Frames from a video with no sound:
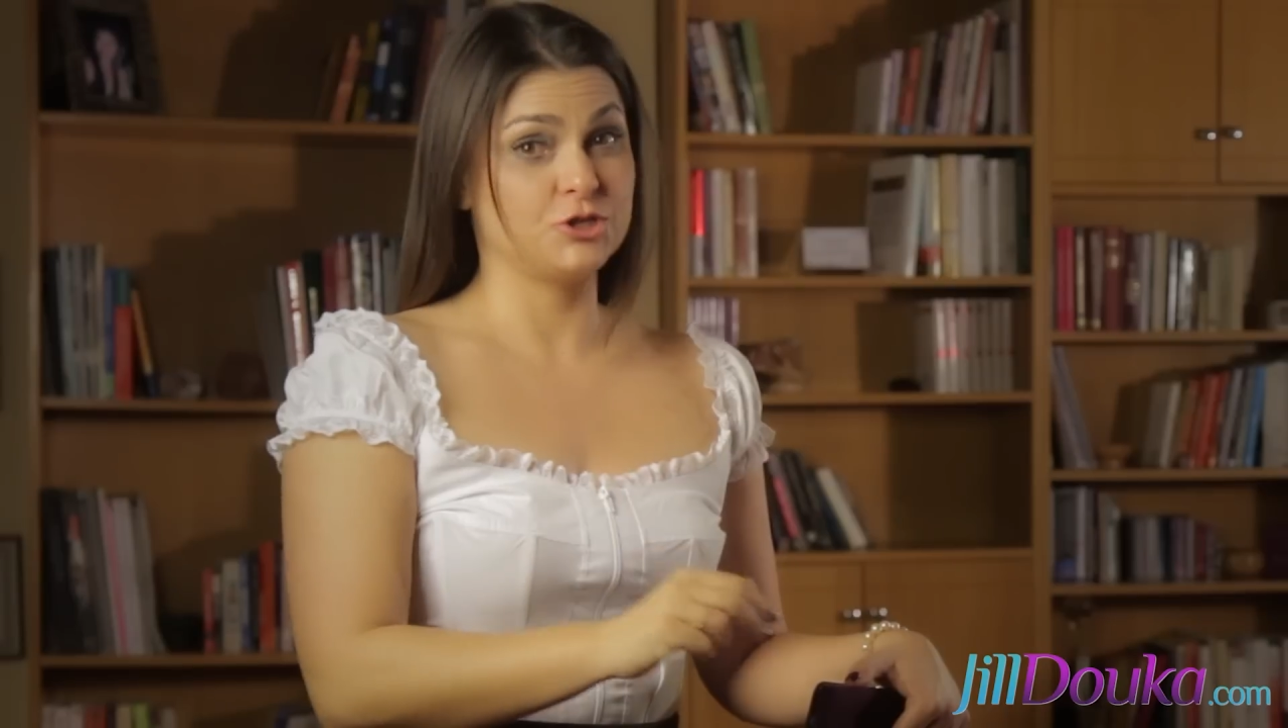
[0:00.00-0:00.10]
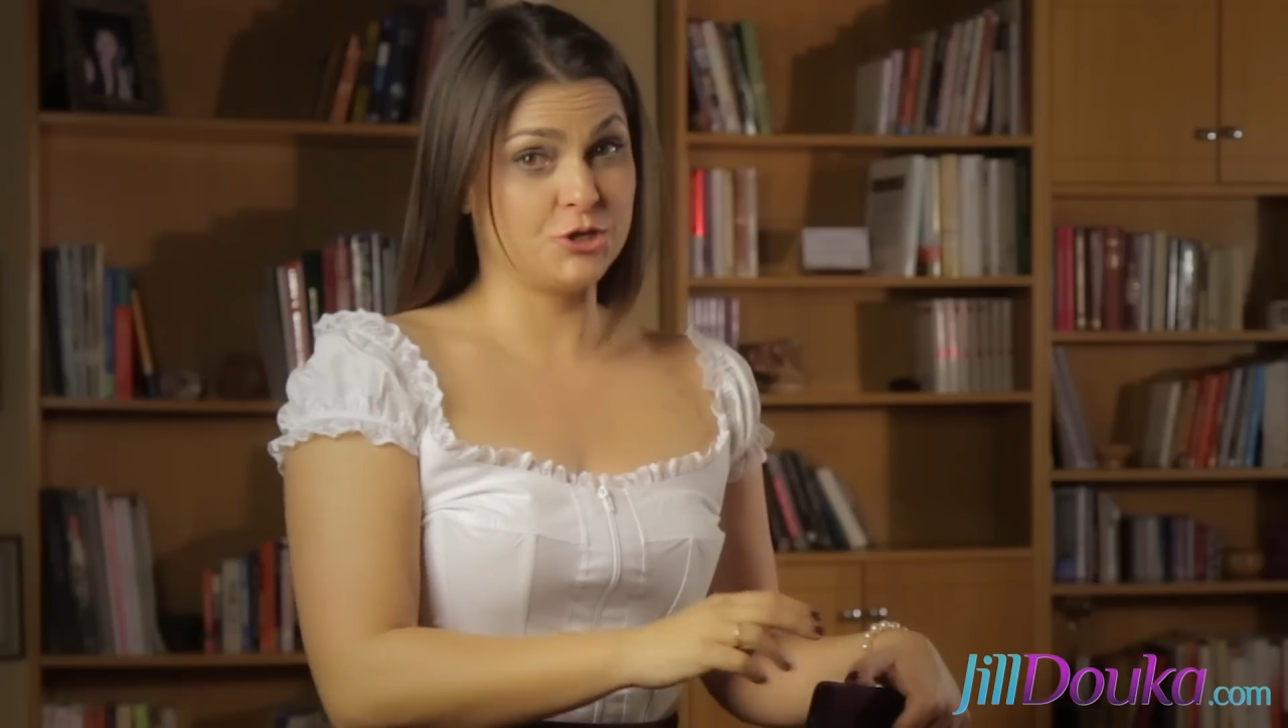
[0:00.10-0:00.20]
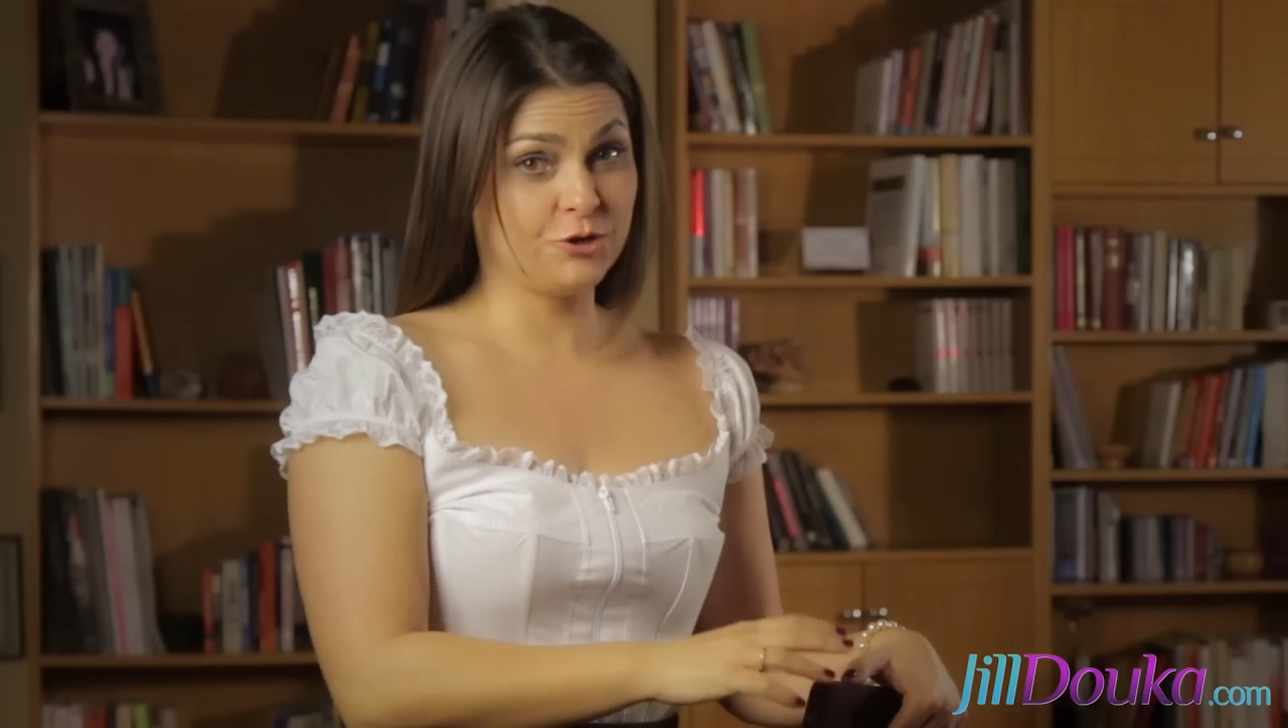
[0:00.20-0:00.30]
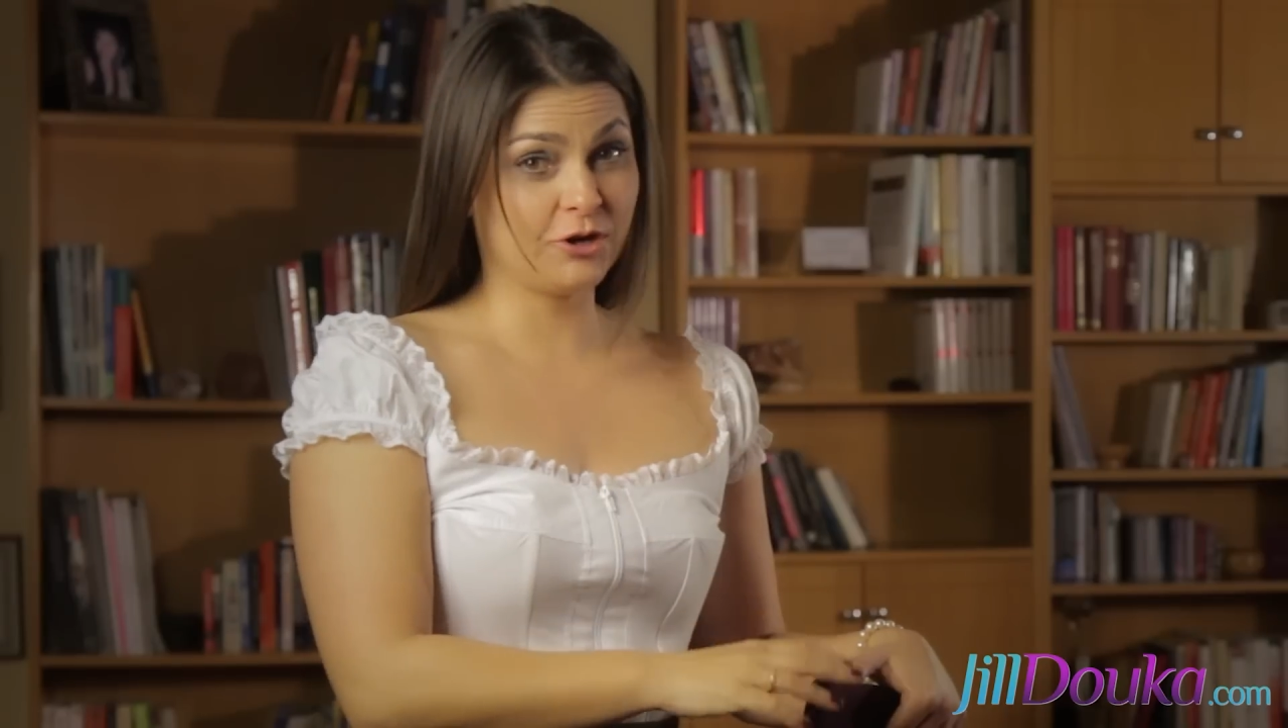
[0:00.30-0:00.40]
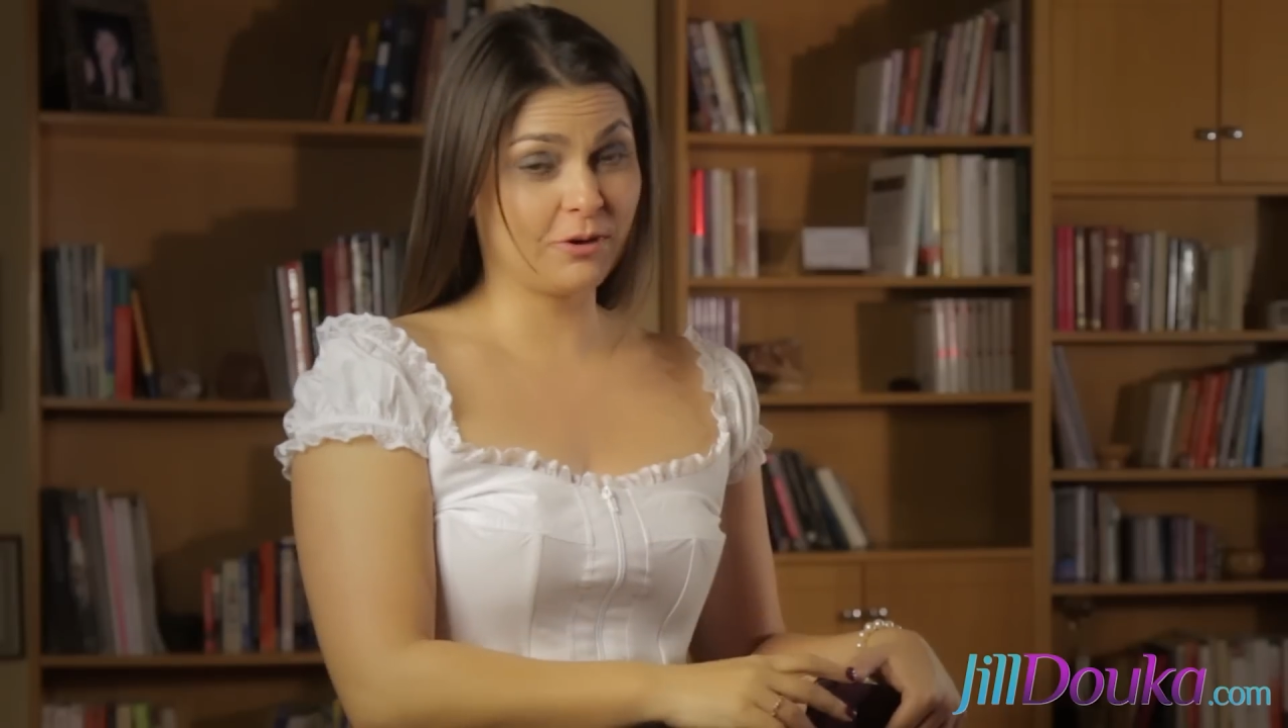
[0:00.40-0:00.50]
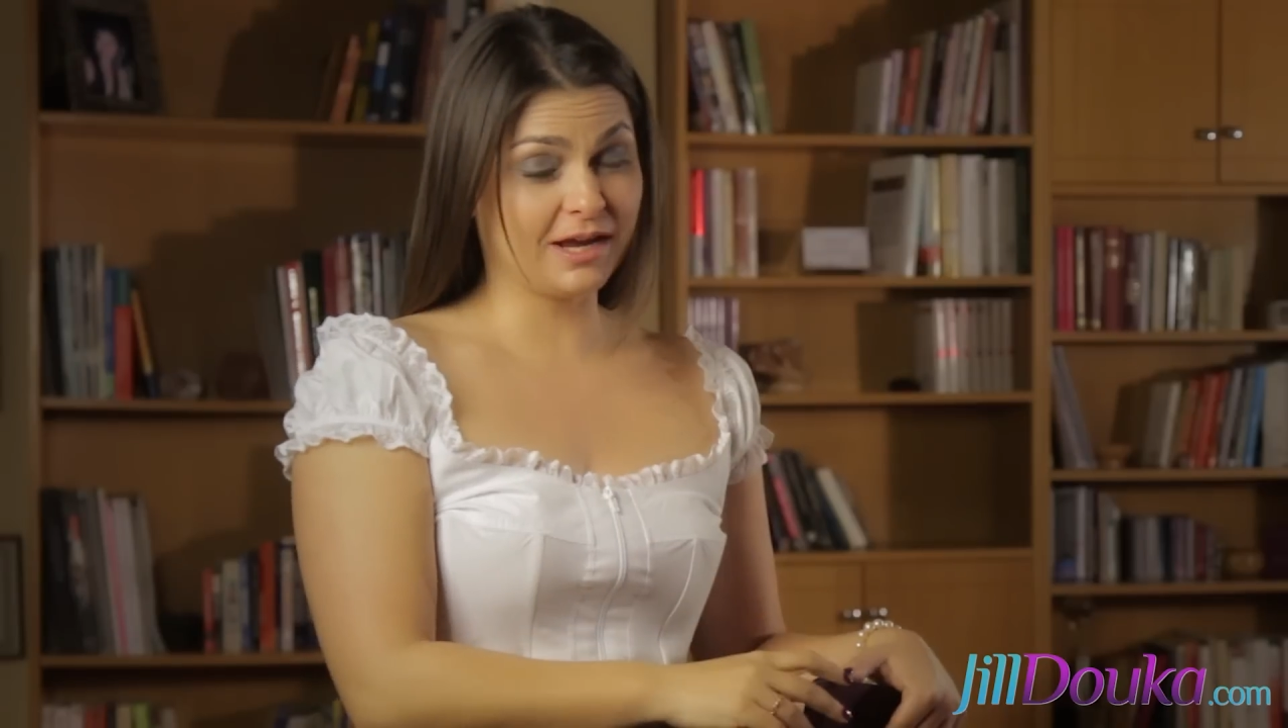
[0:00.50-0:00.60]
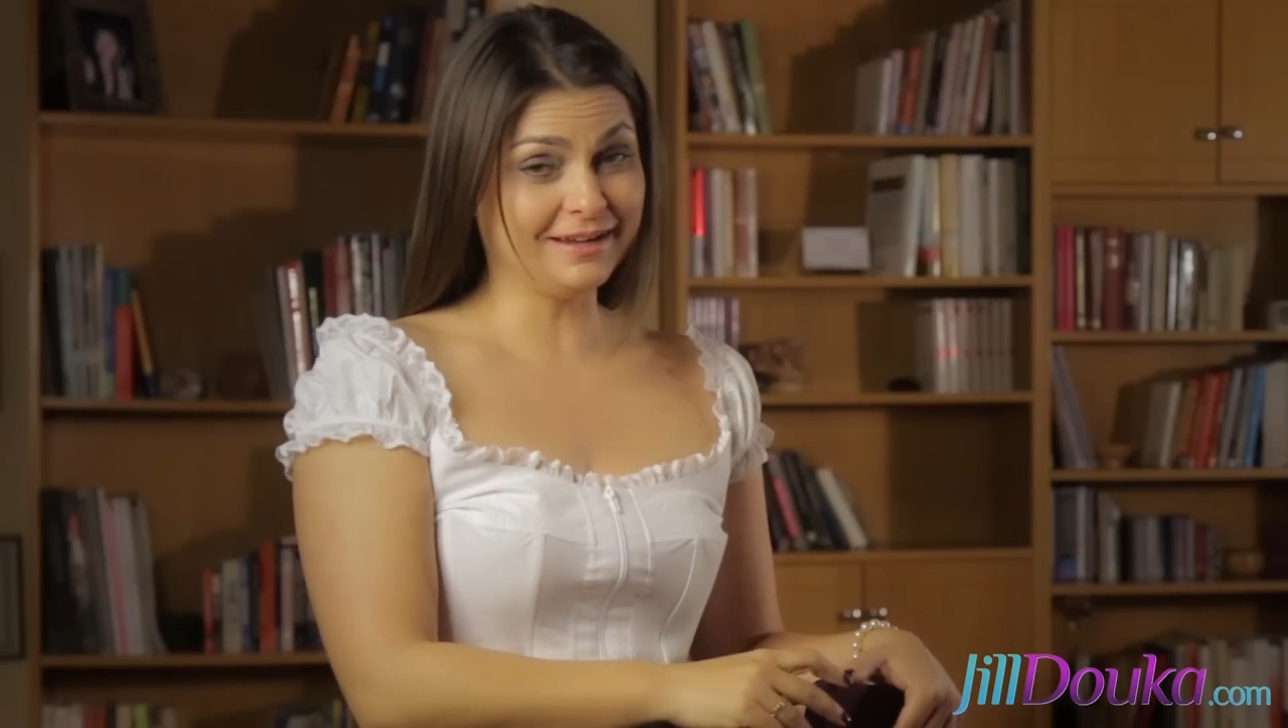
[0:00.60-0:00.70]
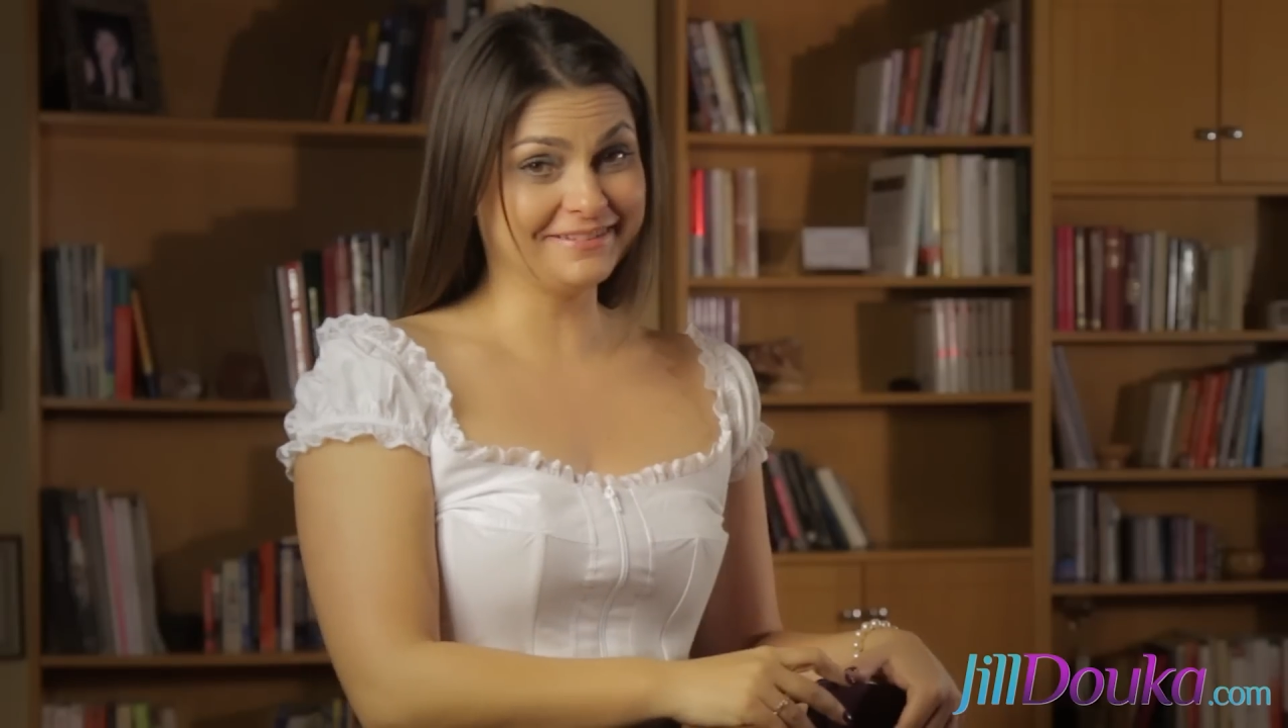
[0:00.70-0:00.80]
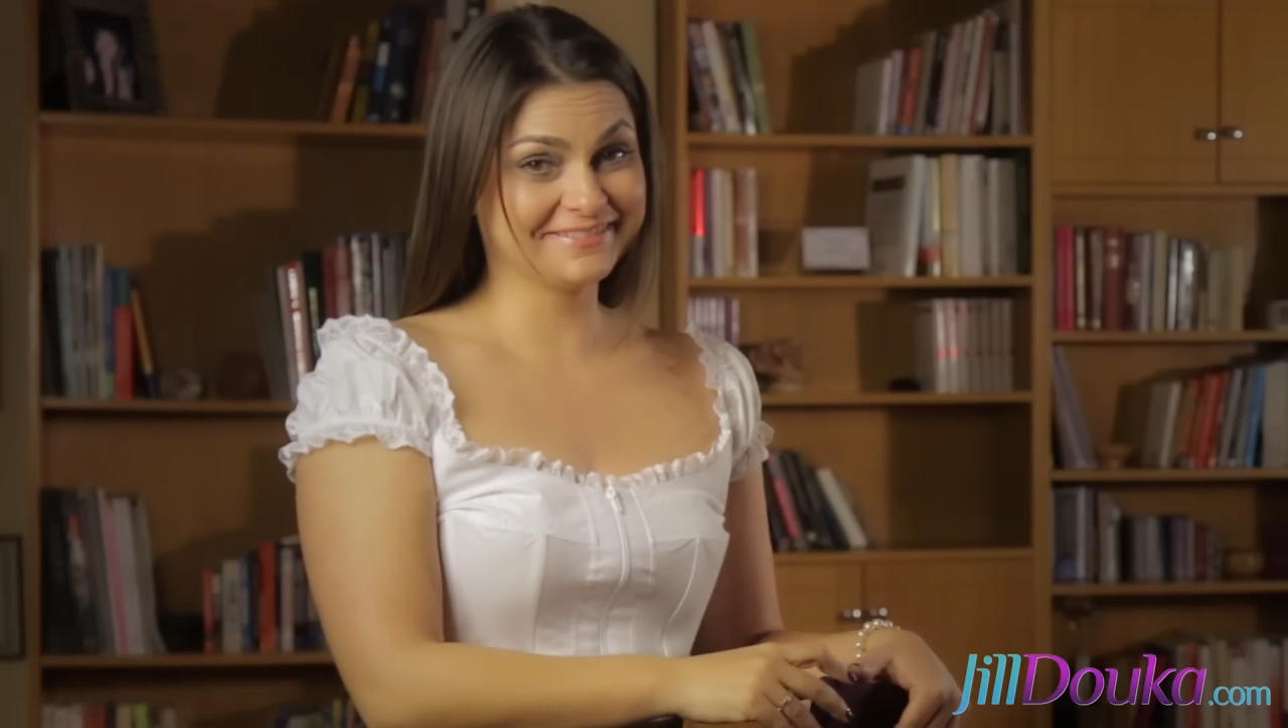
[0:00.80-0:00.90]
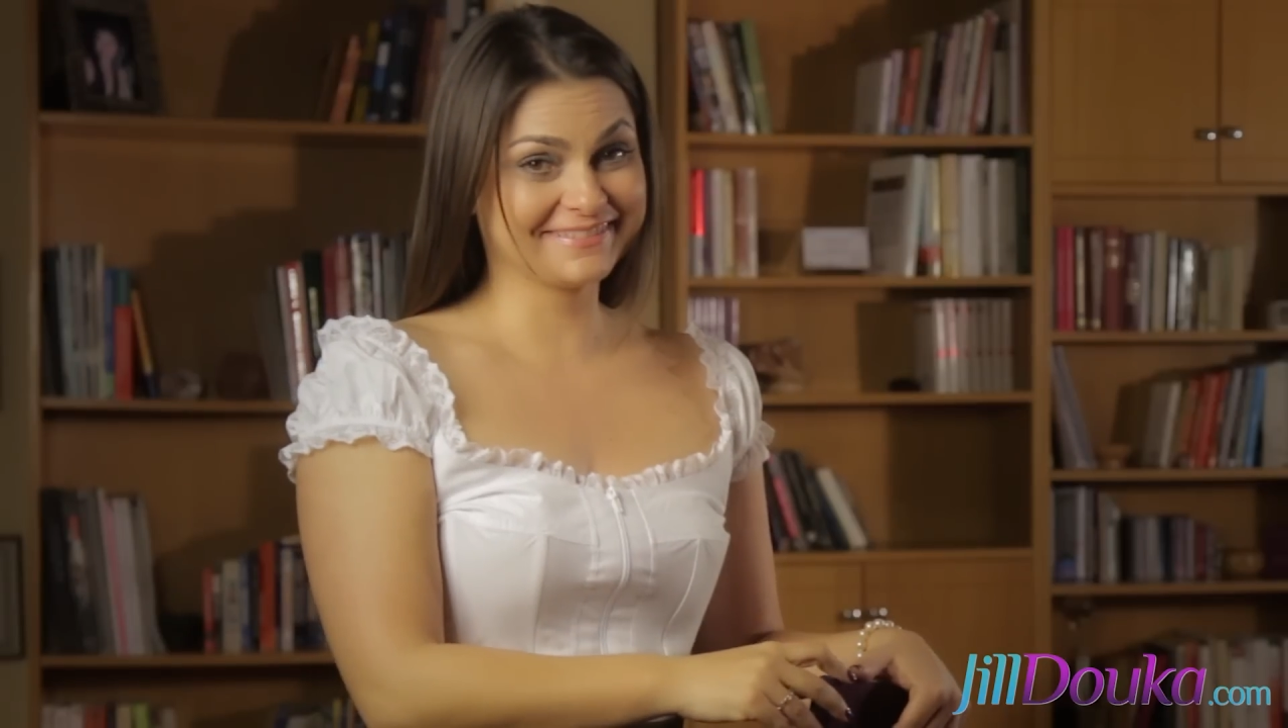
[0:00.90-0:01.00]
Do you
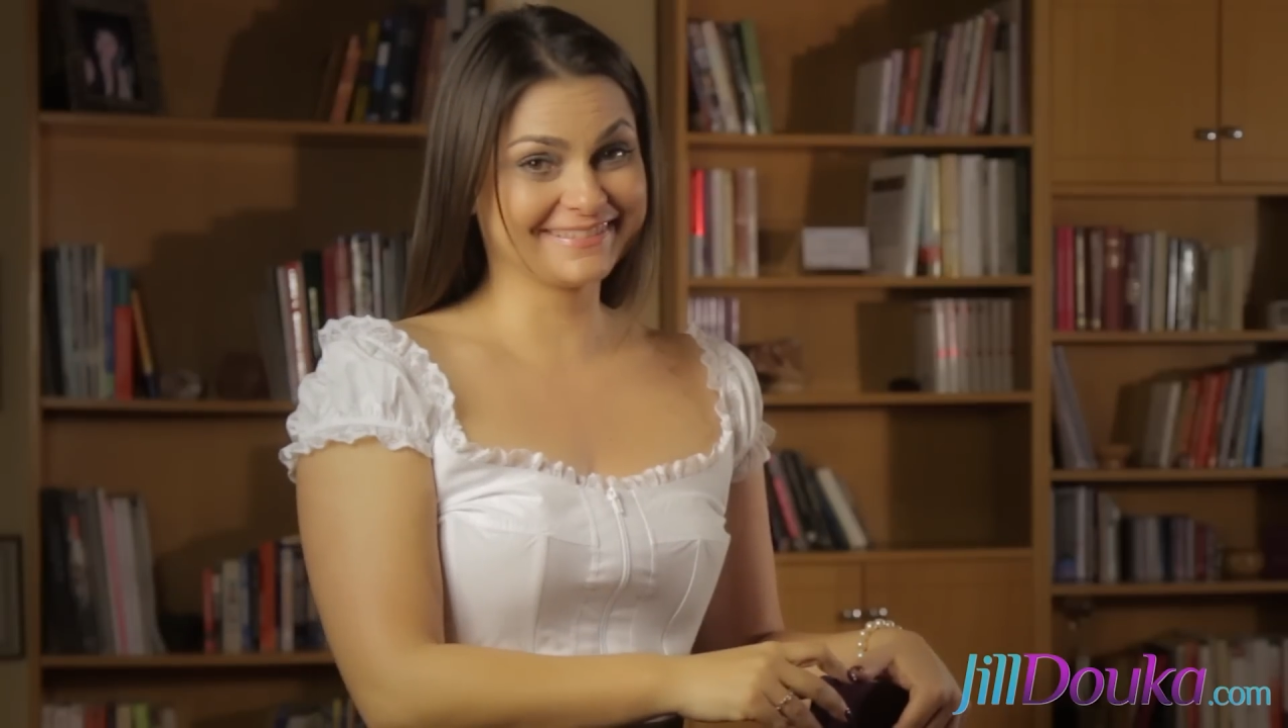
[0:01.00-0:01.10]
agree?